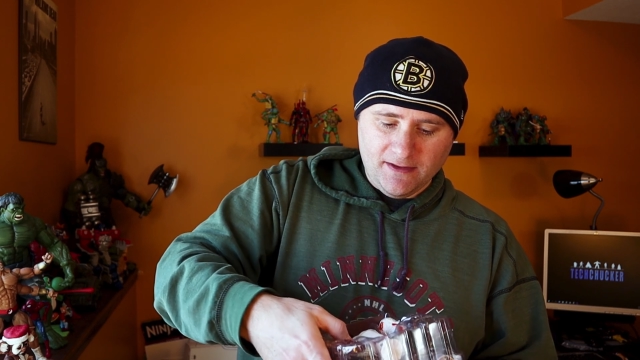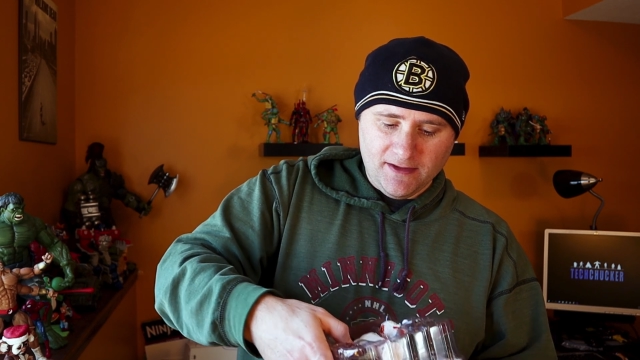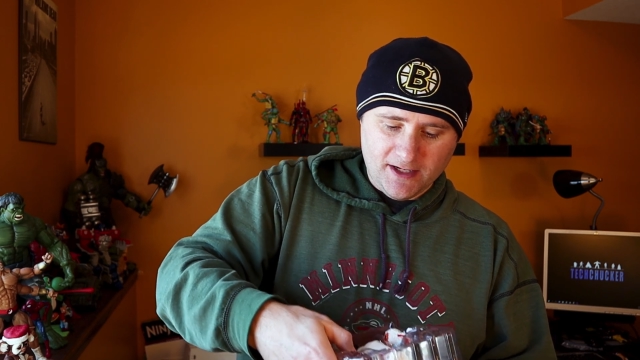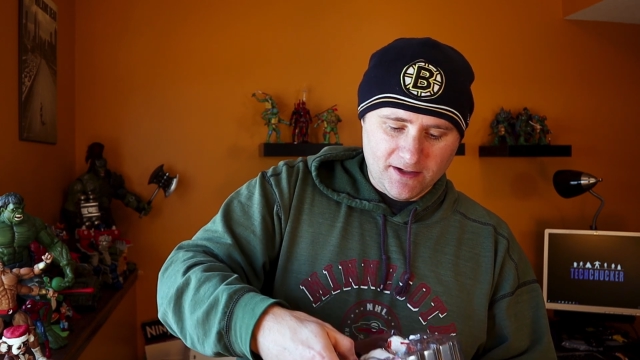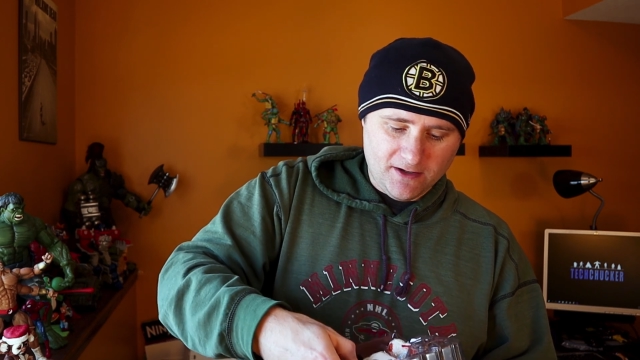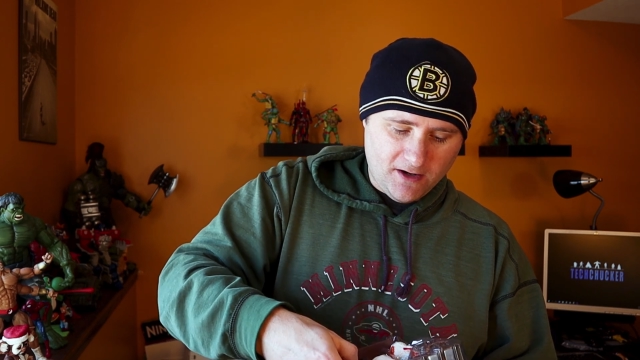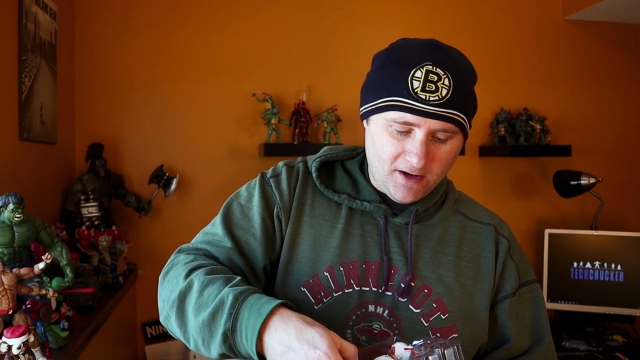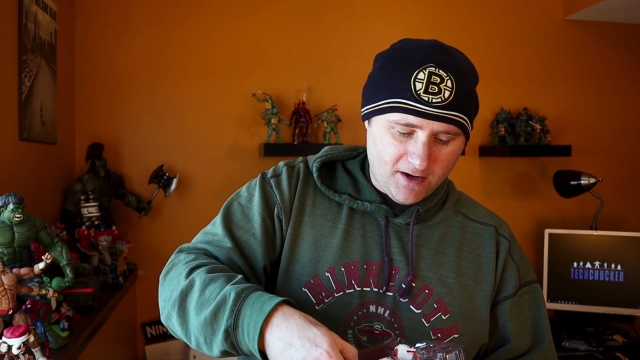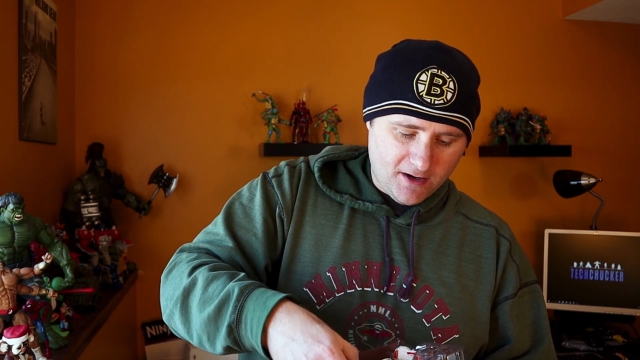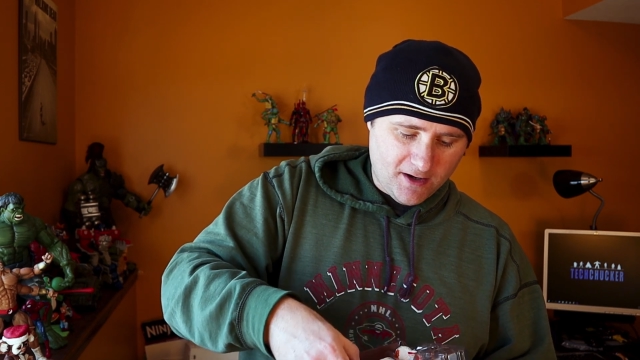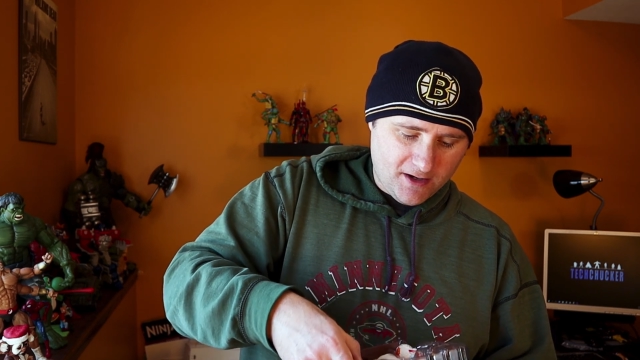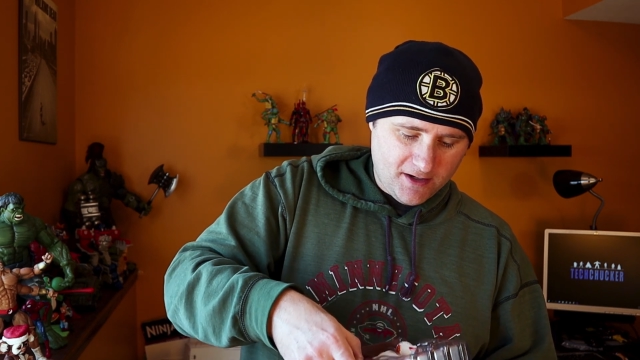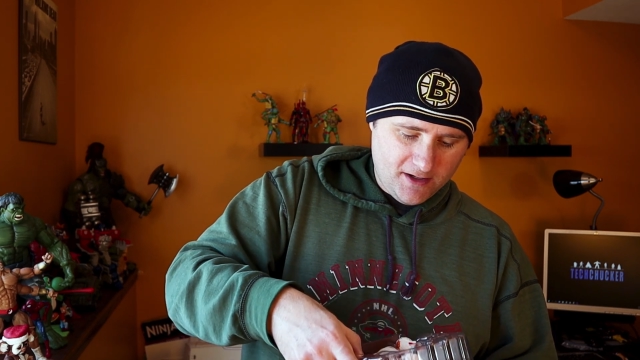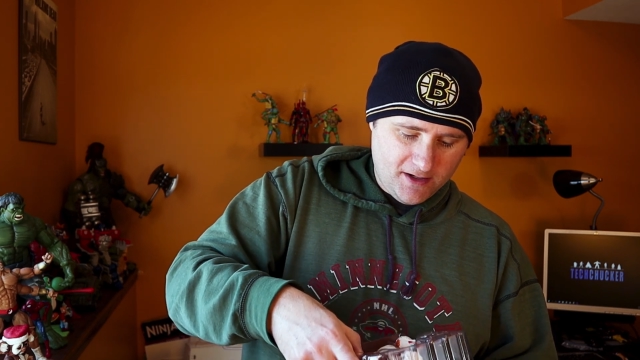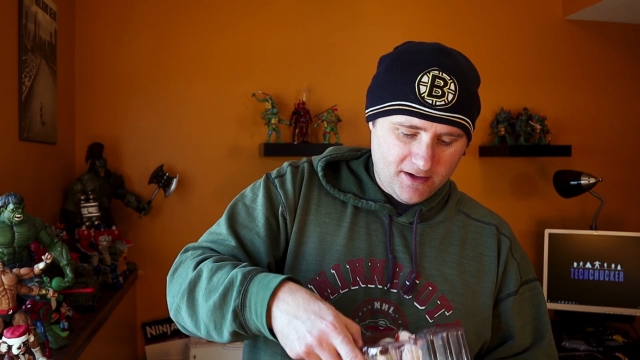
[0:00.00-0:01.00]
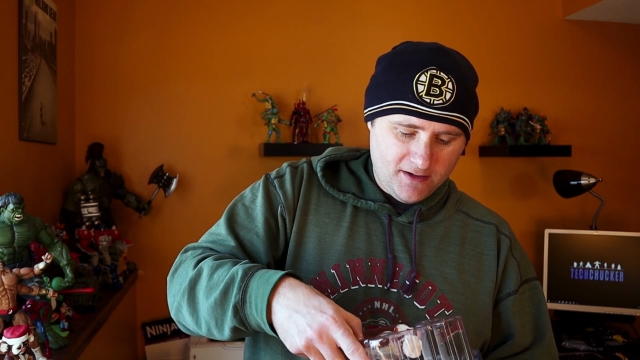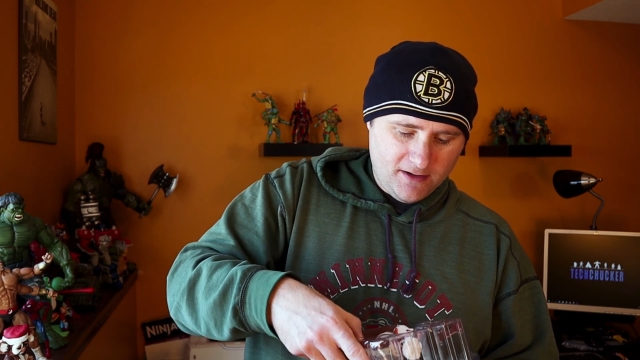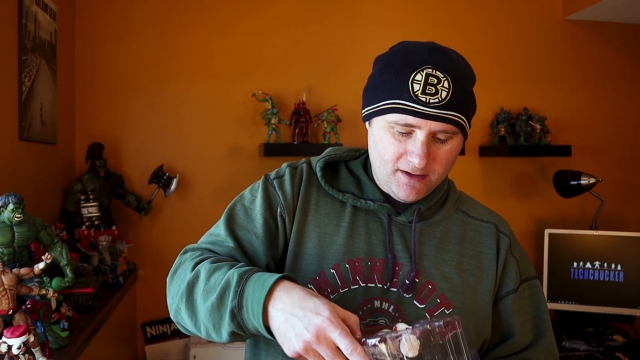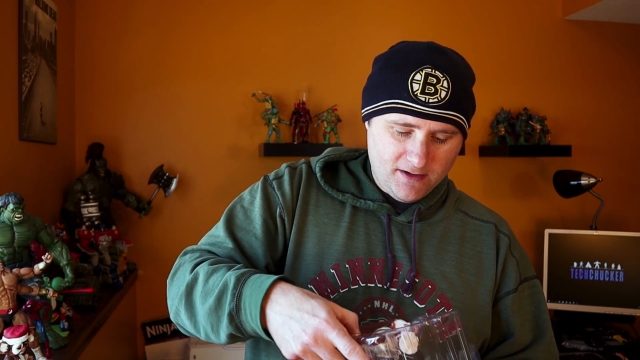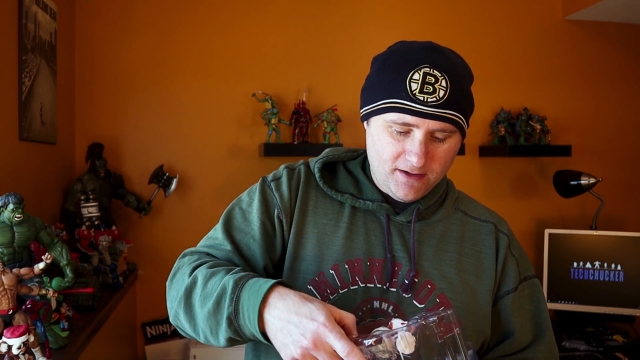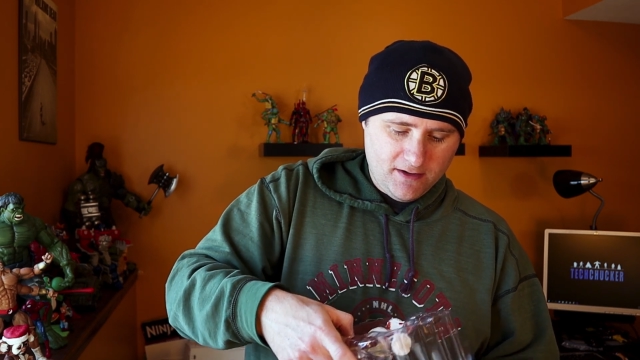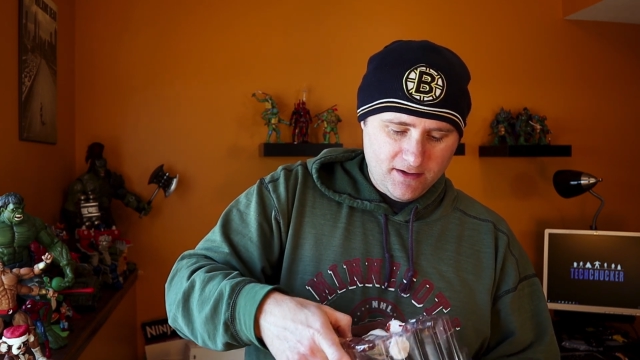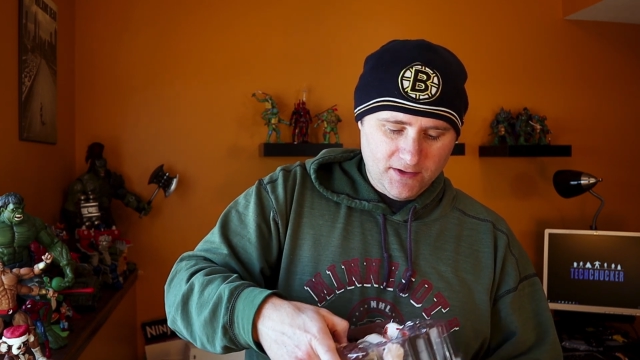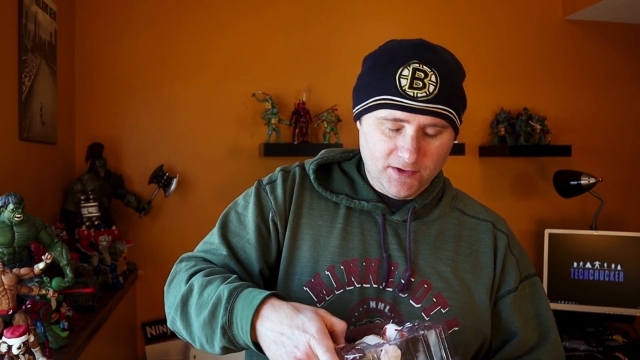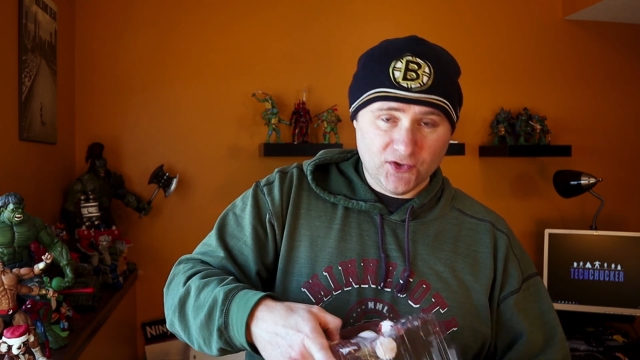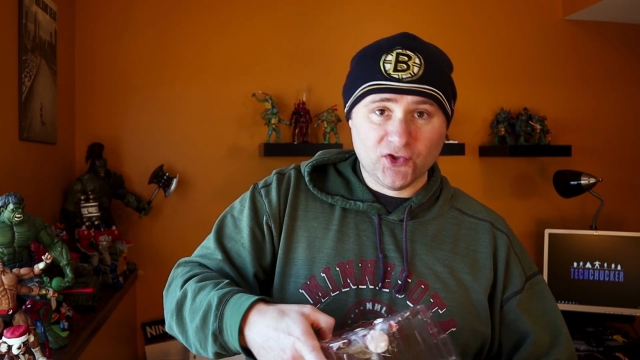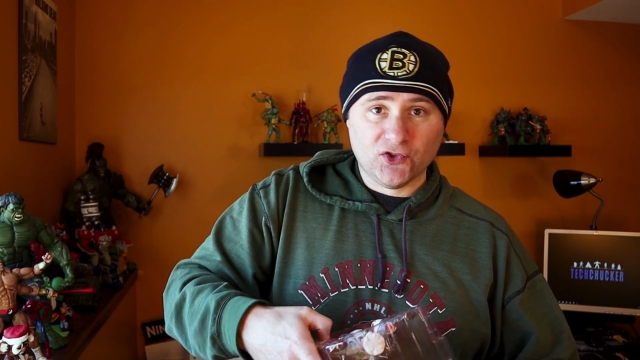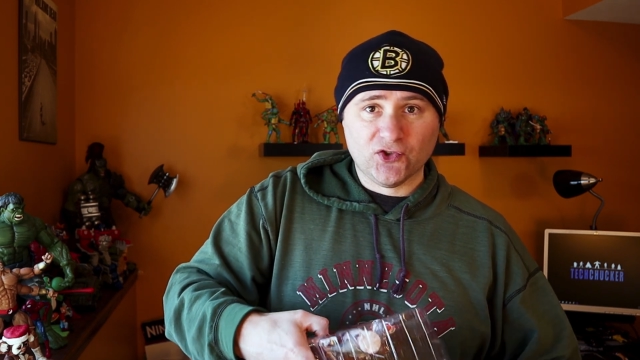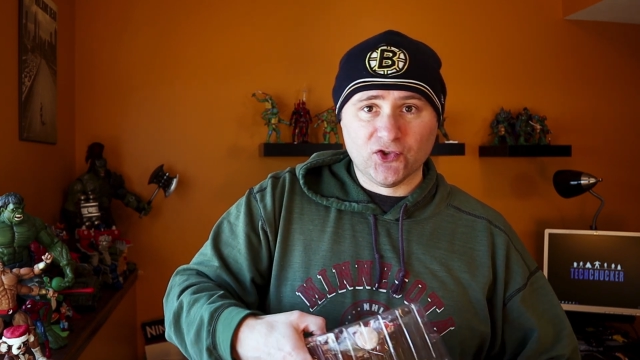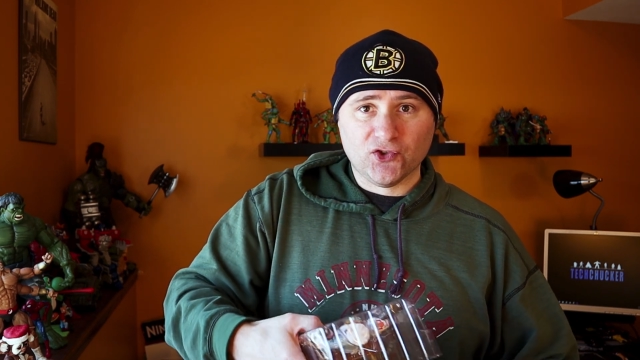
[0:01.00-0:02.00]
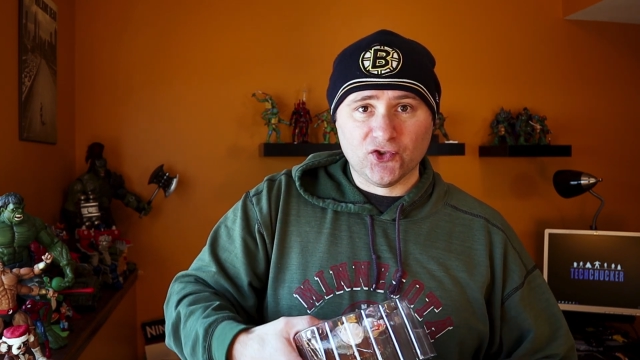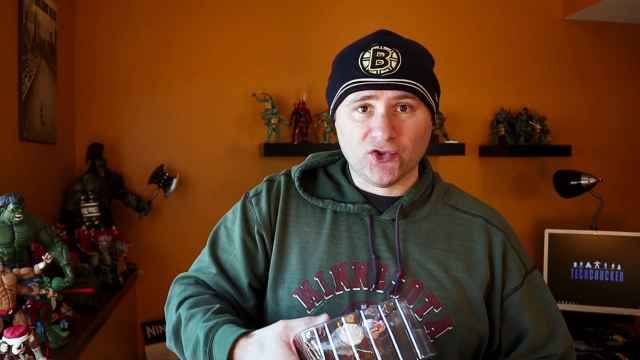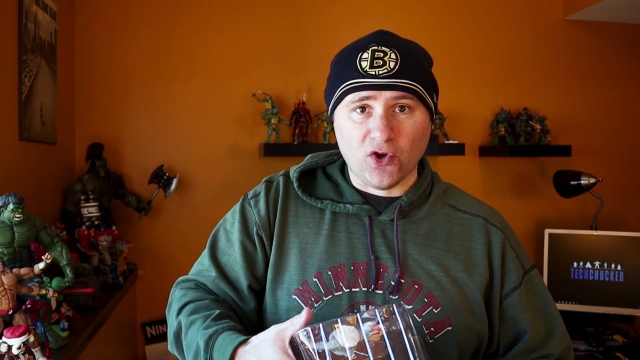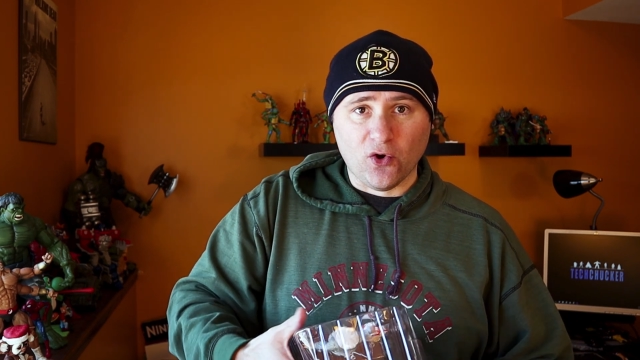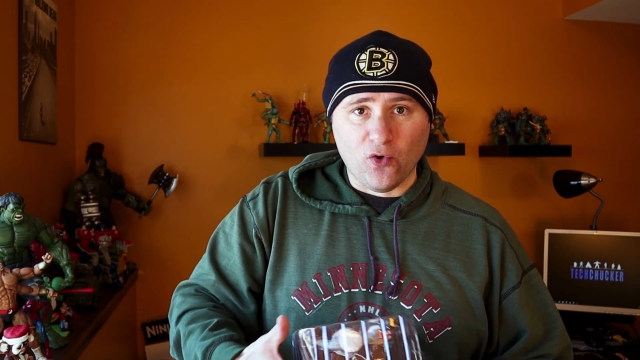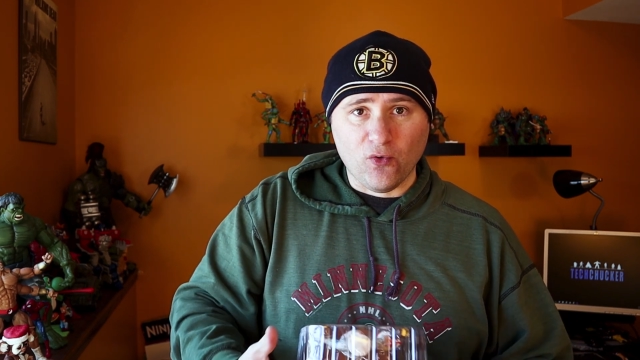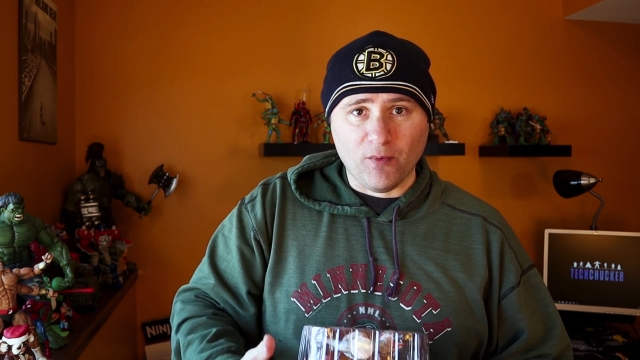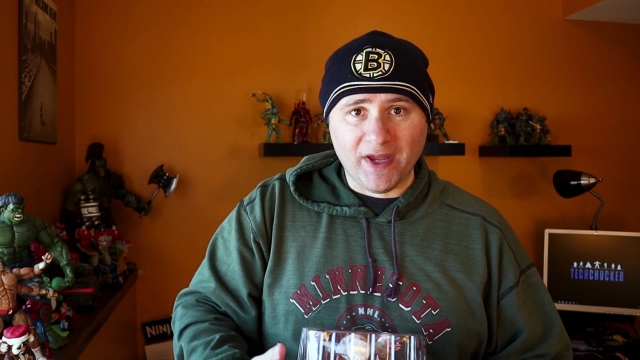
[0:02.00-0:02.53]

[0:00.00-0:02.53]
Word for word: There are so